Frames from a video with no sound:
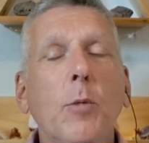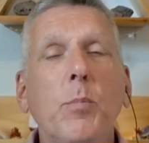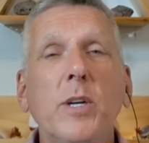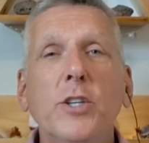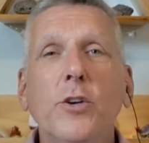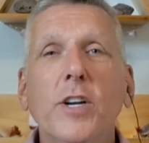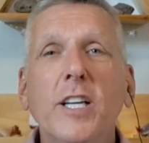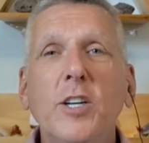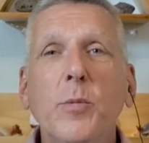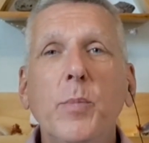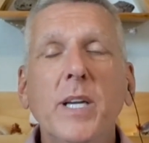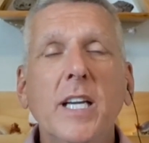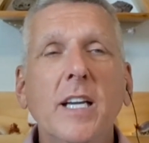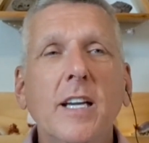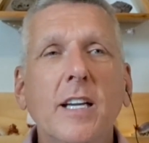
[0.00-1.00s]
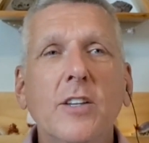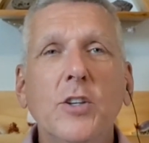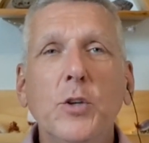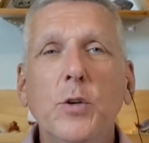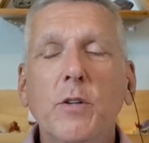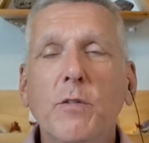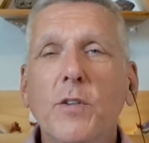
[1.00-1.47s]
But your inner being and the
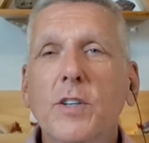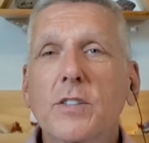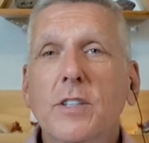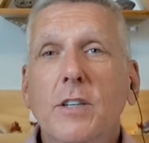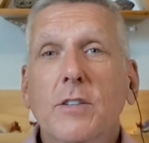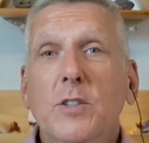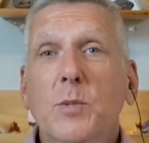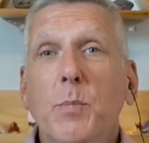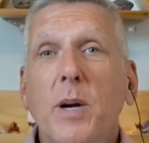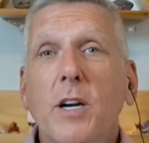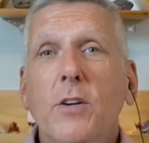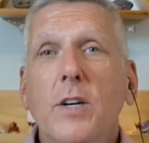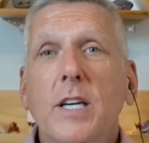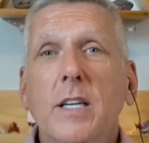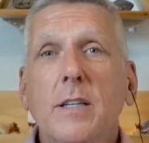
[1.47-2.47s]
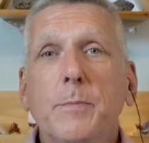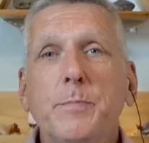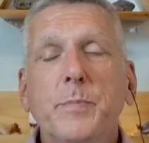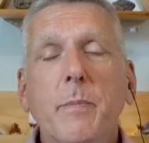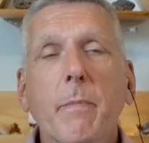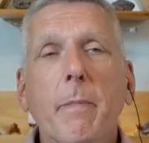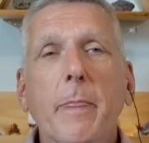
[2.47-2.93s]
universe are conspiring.
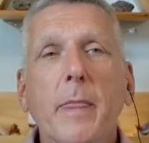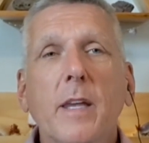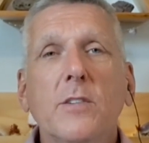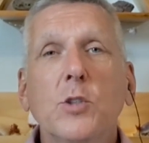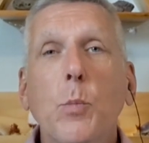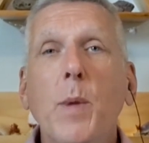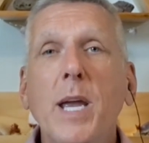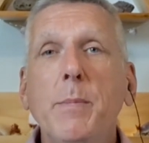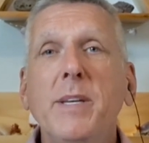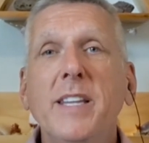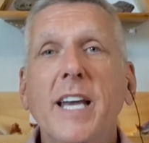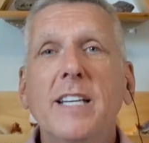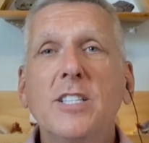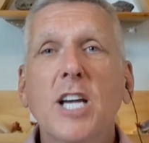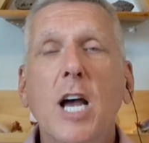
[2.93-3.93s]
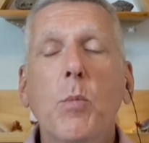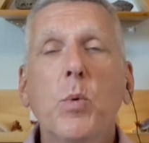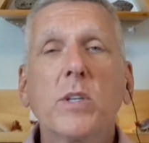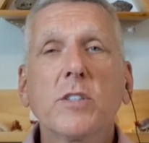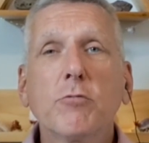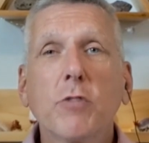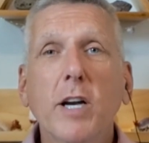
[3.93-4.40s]
So maybe that job
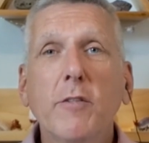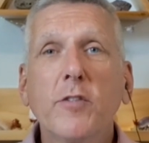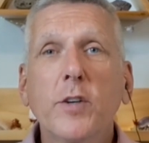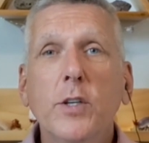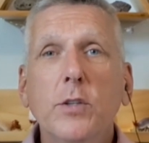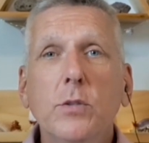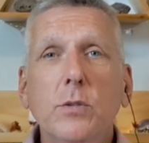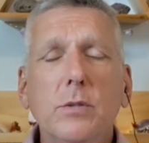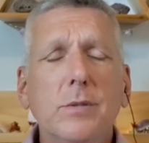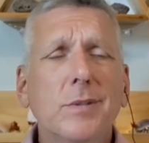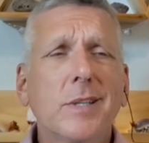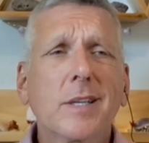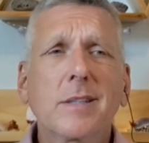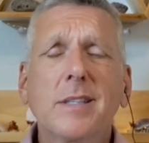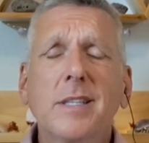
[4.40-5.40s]
wasn't right for you.